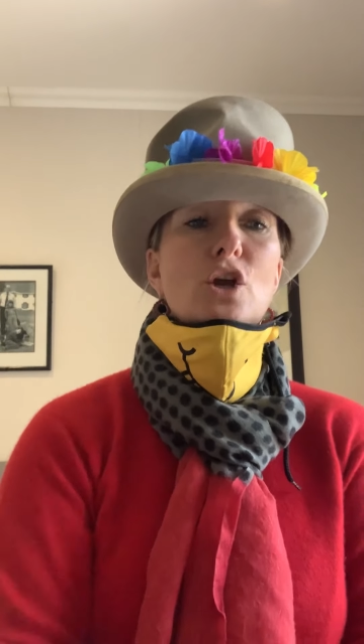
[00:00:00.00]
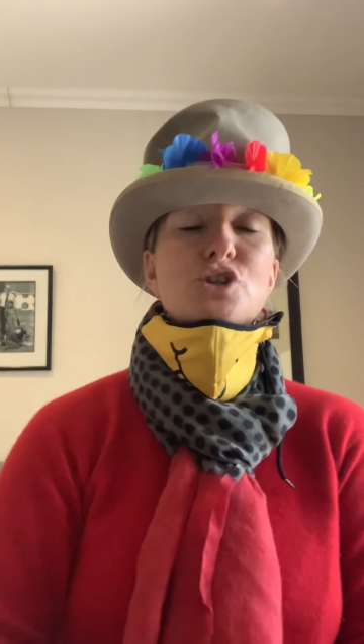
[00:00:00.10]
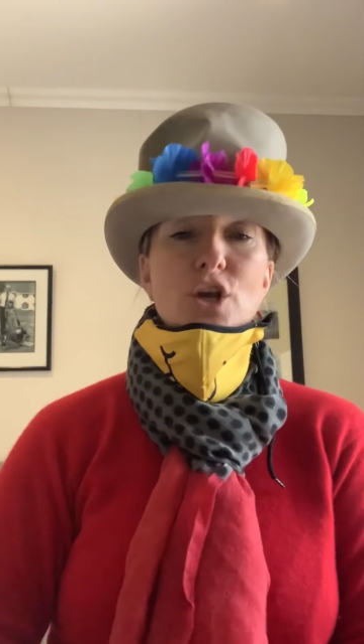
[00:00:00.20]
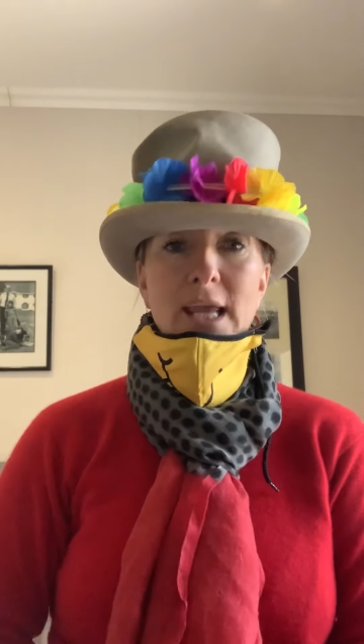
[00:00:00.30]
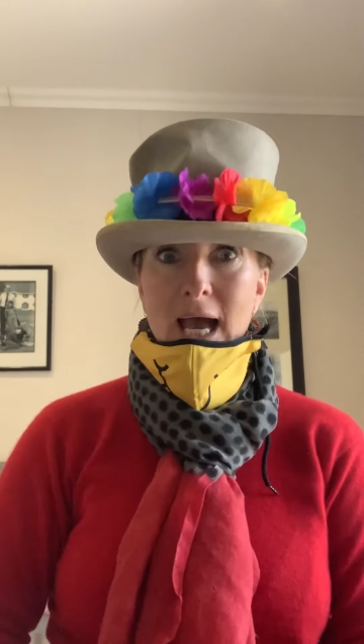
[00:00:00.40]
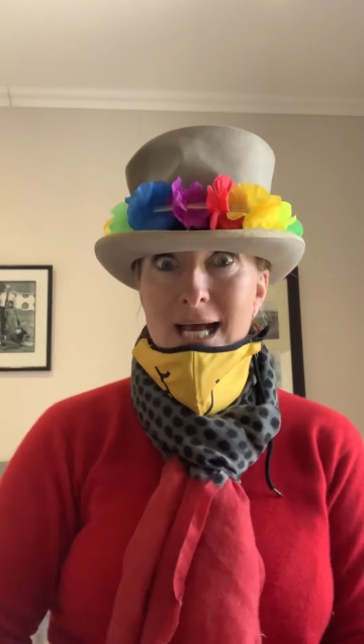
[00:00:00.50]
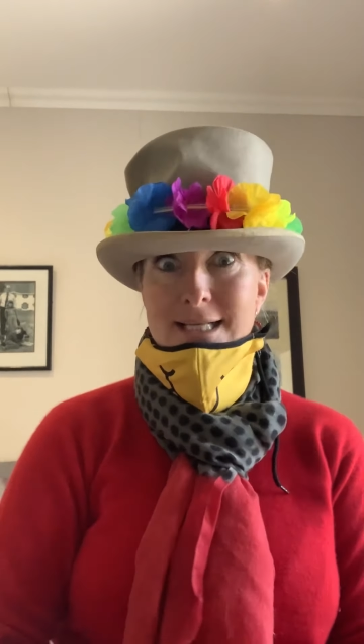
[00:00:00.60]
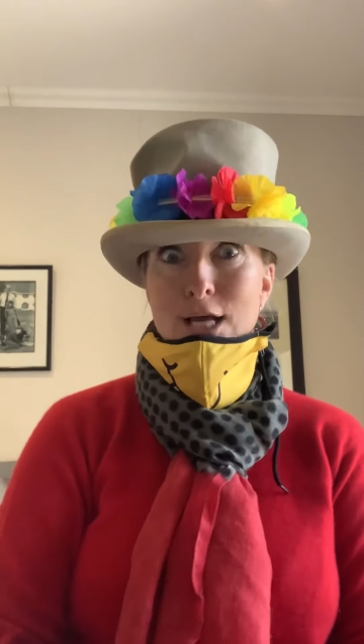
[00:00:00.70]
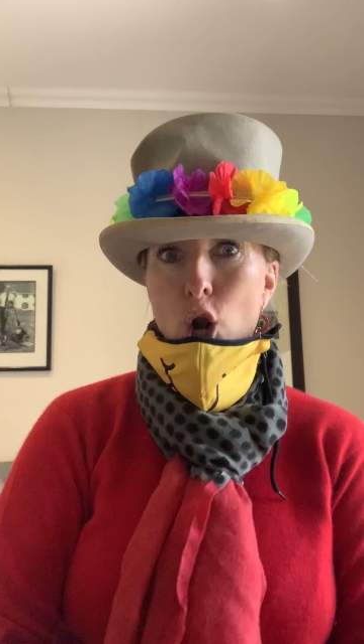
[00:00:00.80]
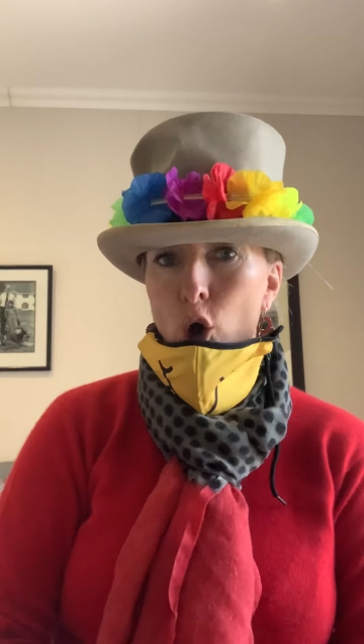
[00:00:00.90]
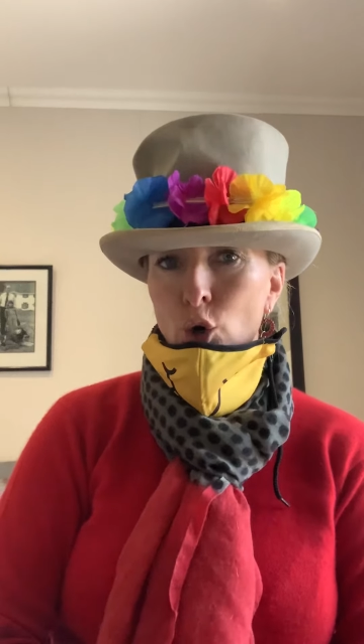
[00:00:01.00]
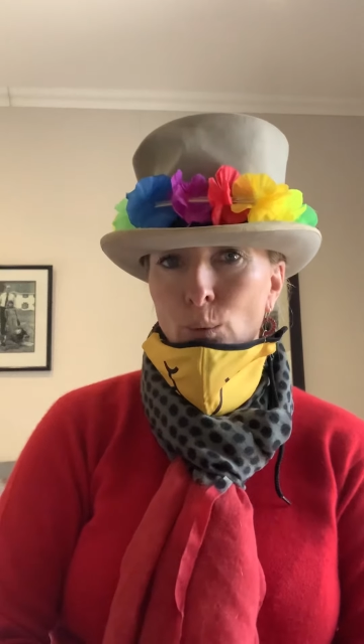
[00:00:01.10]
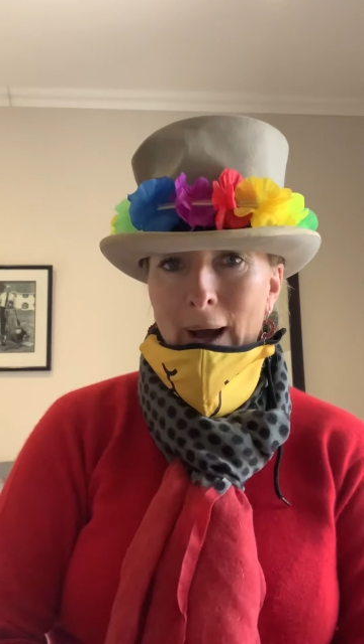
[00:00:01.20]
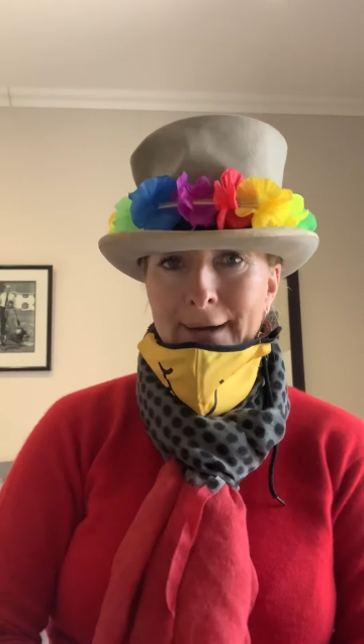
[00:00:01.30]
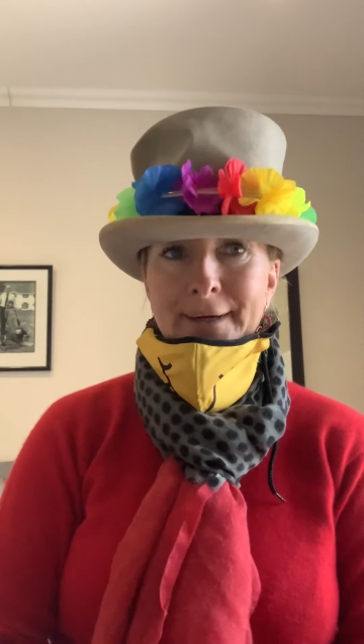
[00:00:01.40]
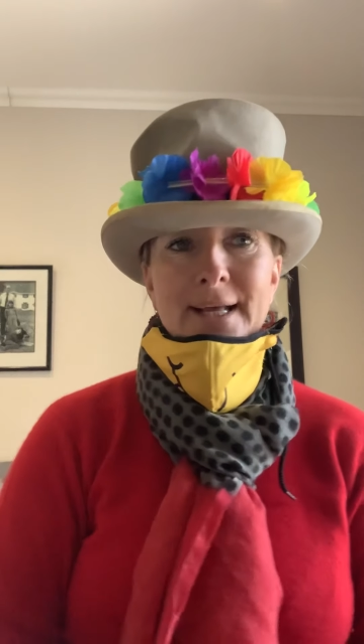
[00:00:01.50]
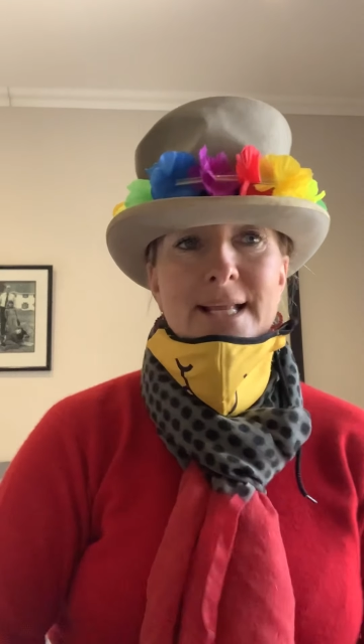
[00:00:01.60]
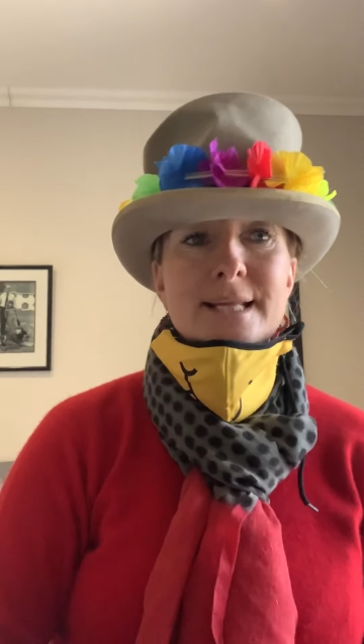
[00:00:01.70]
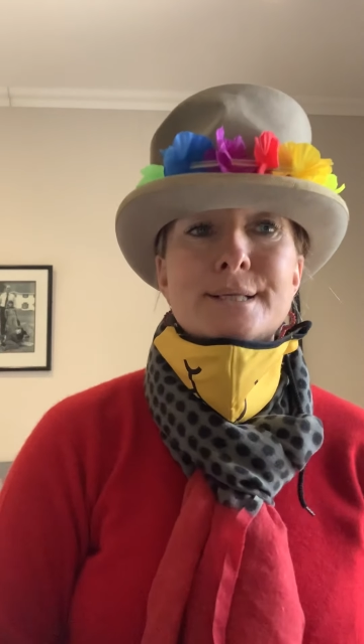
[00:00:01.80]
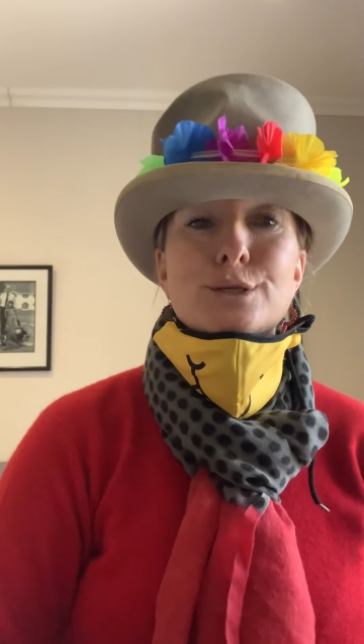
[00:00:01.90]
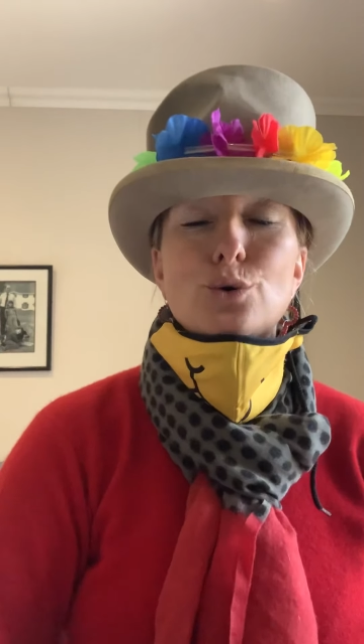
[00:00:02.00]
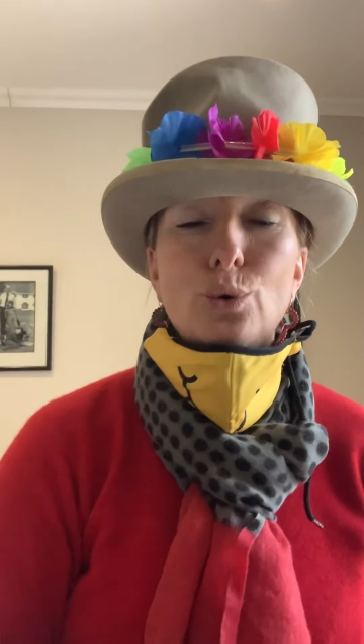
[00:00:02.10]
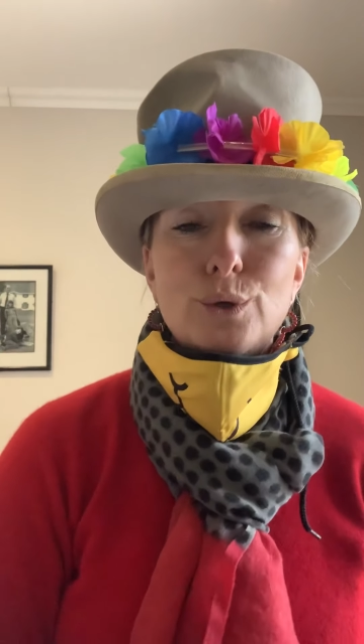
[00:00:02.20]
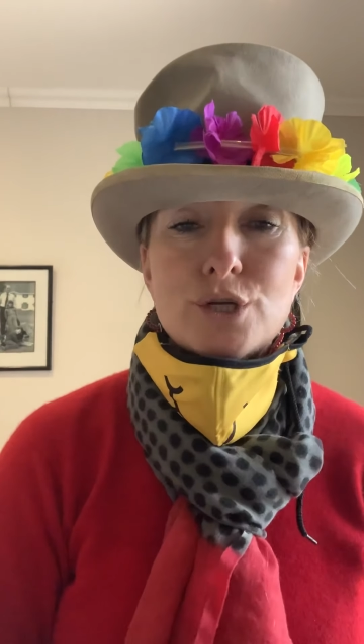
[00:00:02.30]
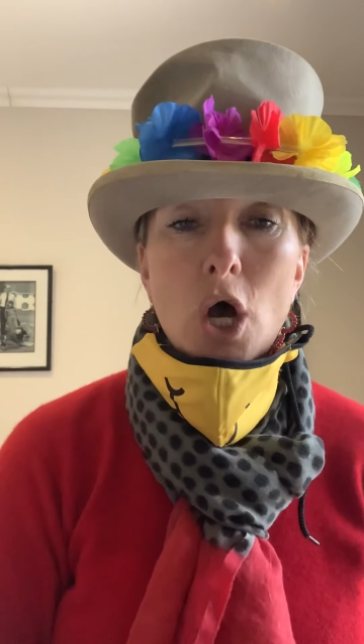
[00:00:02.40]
So here is a longer one. This is called